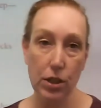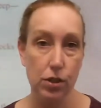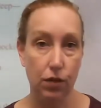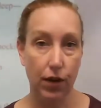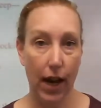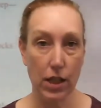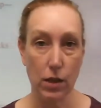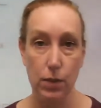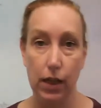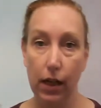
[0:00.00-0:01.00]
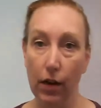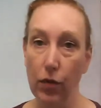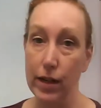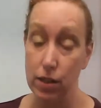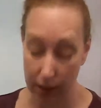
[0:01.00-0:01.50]
students have asked me if
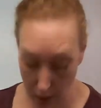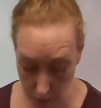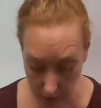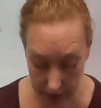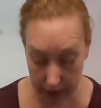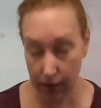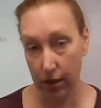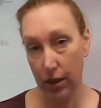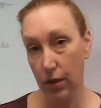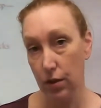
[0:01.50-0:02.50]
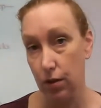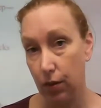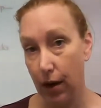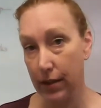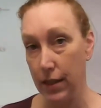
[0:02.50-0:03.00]
we could still please do
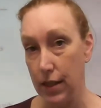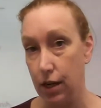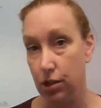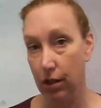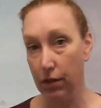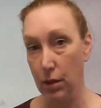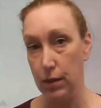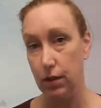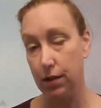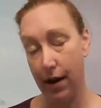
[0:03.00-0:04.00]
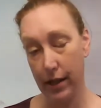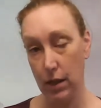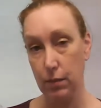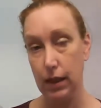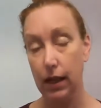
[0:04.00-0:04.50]
the recitation of to be or not
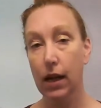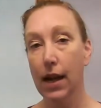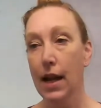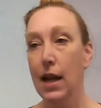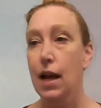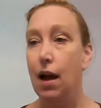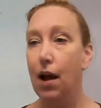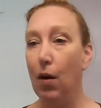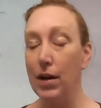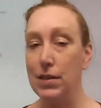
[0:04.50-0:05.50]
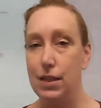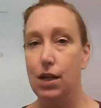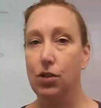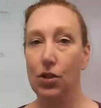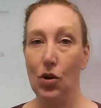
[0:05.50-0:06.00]
to be. Uh,
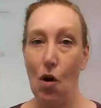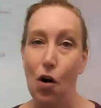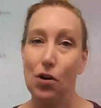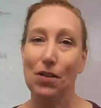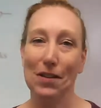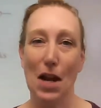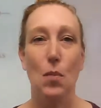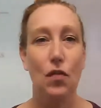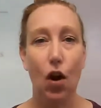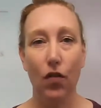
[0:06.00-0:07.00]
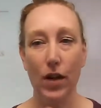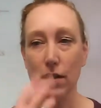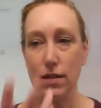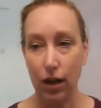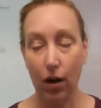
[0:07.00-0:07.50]
recitations are hard in the time of COVID.
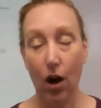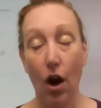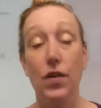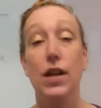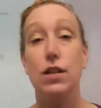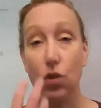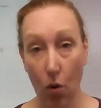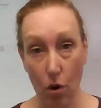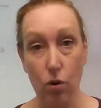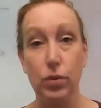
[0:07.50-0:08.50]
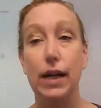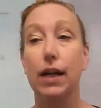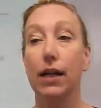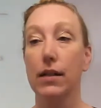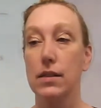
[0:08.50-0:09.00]
It's like COVID, it's choral
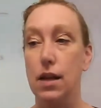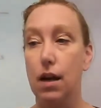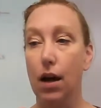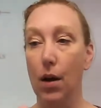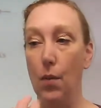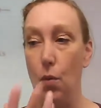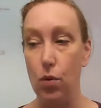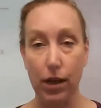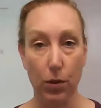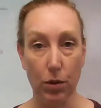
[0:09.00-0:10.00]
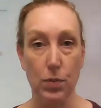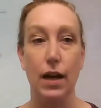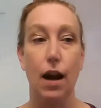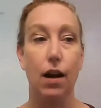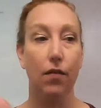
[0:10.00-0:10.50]
readings. Um, we're not supposed to
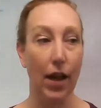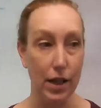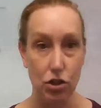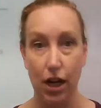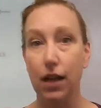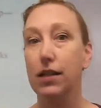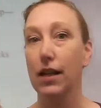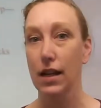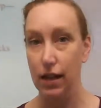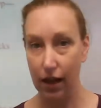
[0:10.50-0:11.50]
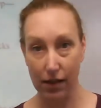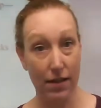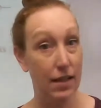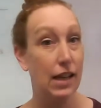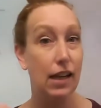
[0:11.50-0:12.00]
be kind of like chanting and
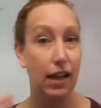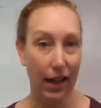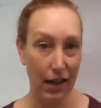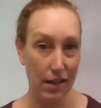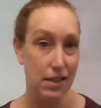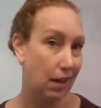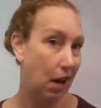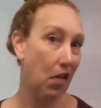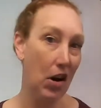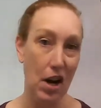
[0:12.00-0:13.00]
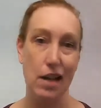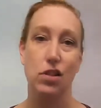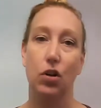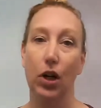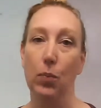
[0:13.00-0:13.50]
singing together as
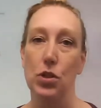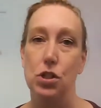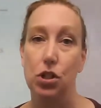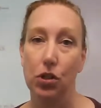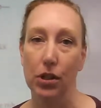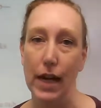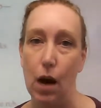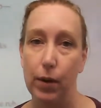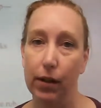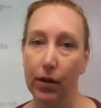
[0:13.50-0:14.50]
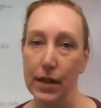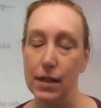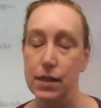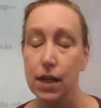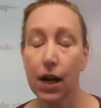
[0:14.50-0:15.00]
a group, which is usually how we learn
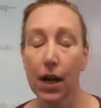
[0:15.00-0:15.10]
this.